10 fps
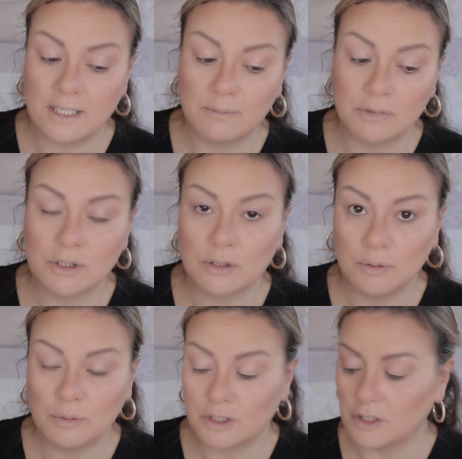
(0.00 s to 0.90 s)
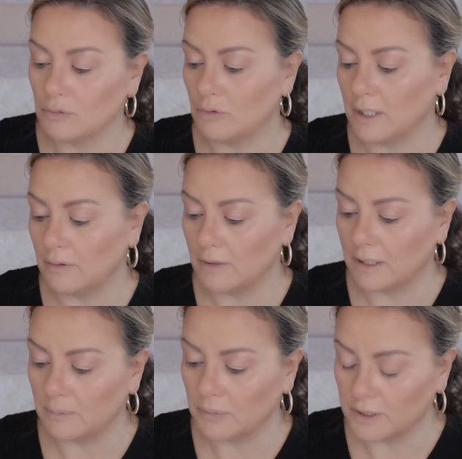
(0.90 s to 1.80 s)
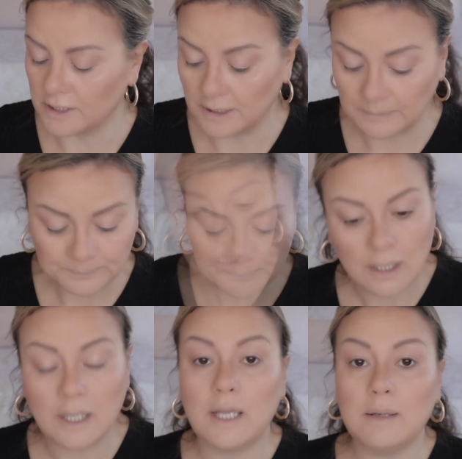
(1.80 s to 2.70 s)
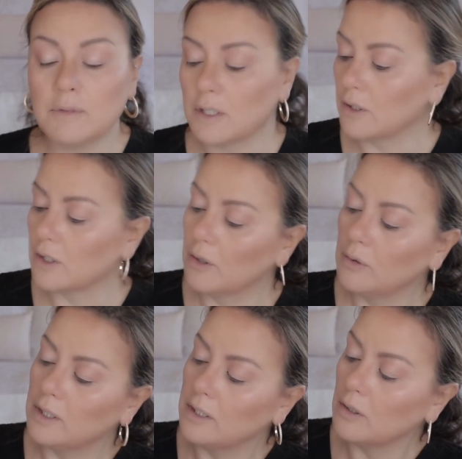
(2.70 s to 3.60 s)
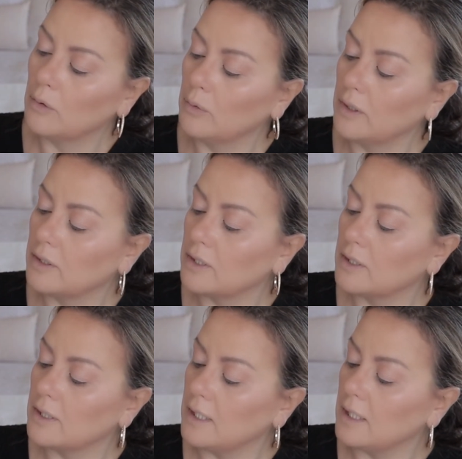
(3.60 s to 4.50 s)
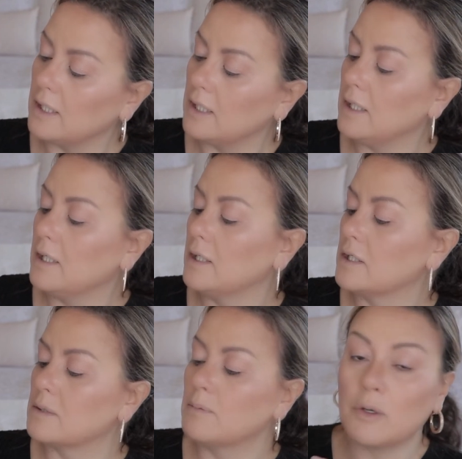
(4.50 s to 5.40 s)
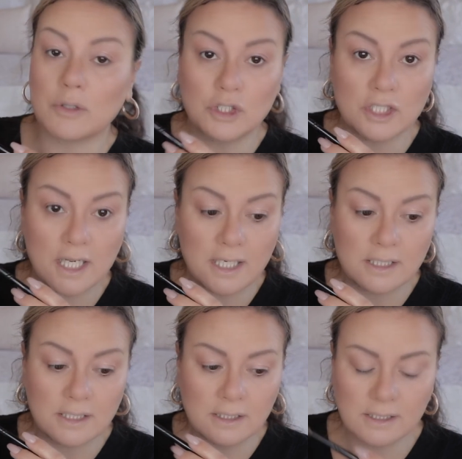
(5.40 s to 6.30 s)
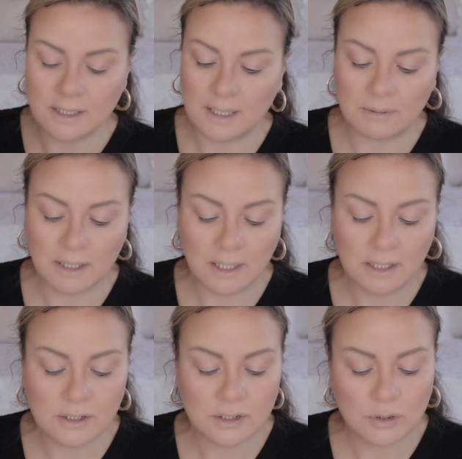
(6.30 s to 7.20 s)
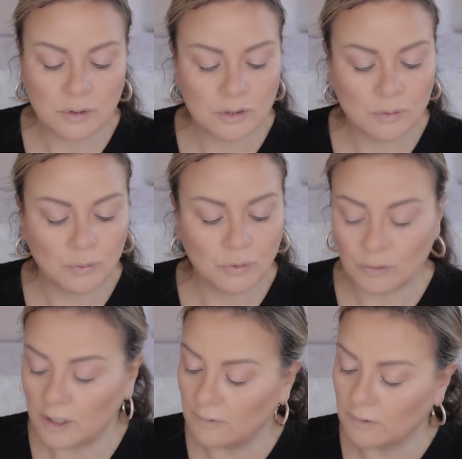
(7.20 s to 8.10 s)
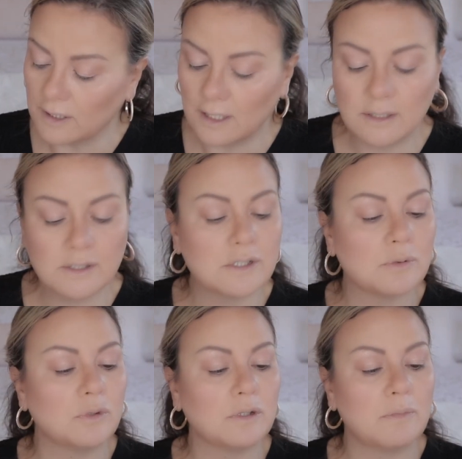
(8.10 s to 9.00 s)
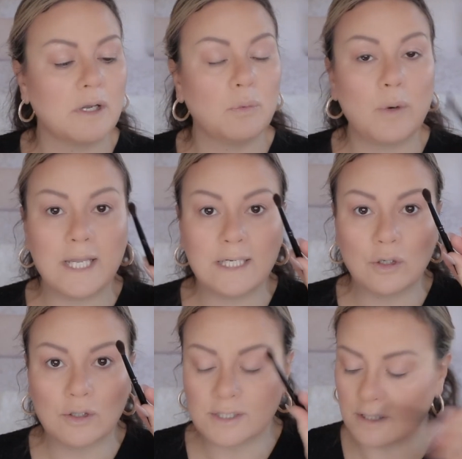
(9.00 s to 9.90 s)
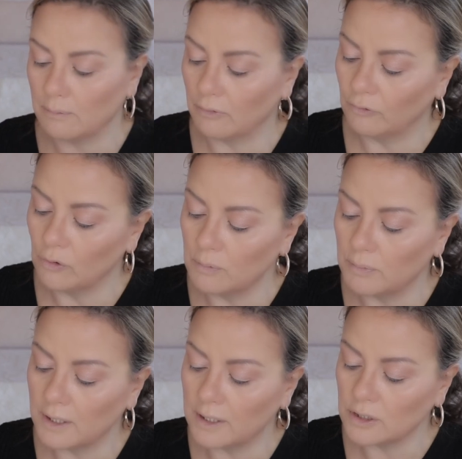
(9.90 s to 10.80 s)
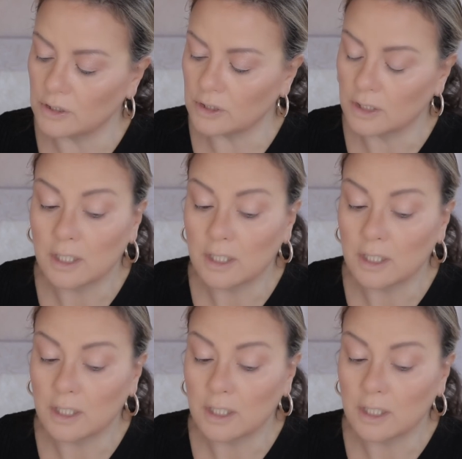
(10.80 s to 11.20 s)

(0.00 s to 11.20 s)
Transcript: number 2, which is really, really pretty. I am going to go in with the Smoke shade in the same colour, so using all three of the colours with my Wayne Goss number 4 brush.